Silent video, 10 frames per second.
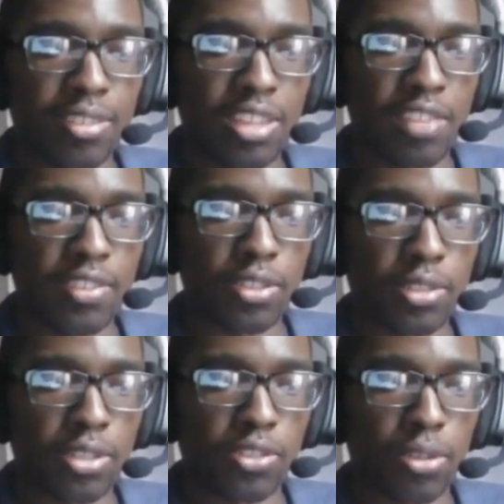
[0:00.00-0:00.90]
even though
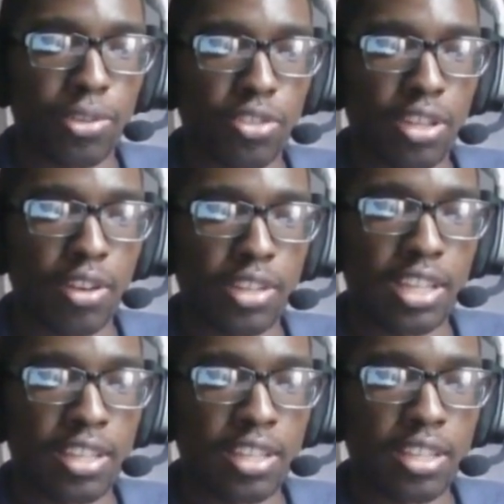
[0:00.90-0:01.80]
there's the
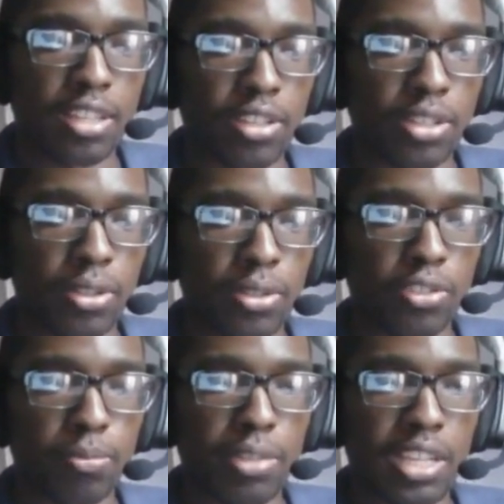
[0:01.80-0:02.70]
originality, there can
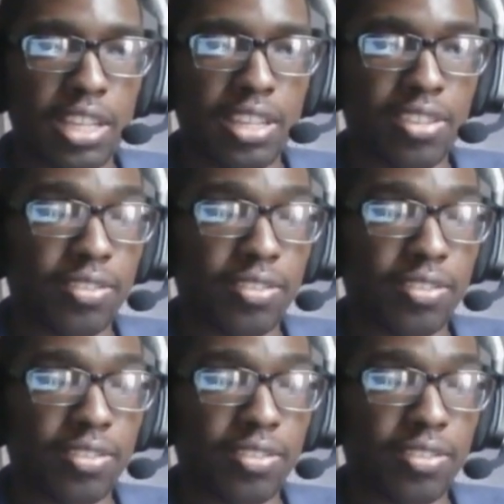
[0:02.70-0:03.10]
also be...